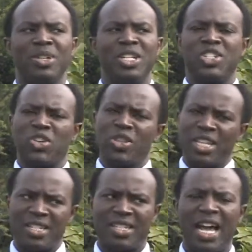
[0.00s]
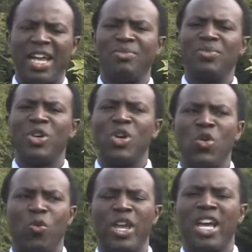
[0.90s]
So this time
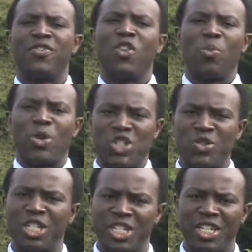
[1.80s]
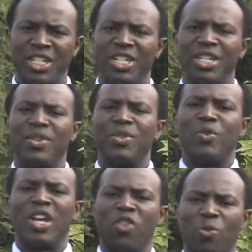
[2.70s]
we have opportunity
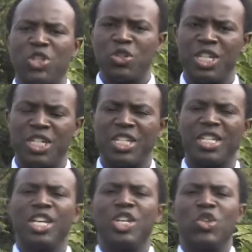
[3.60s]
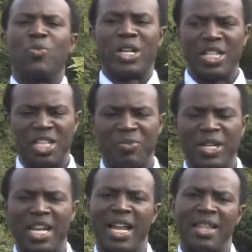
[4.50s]
to participate,
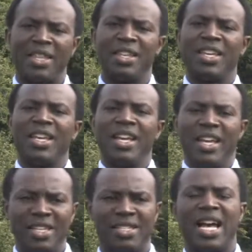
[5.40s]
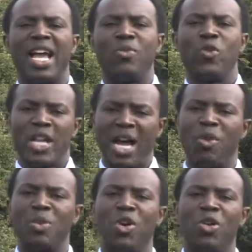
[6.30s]
and I think it's time we come
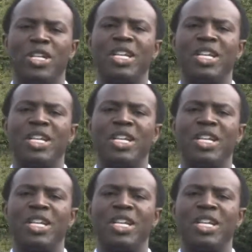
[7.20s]
on board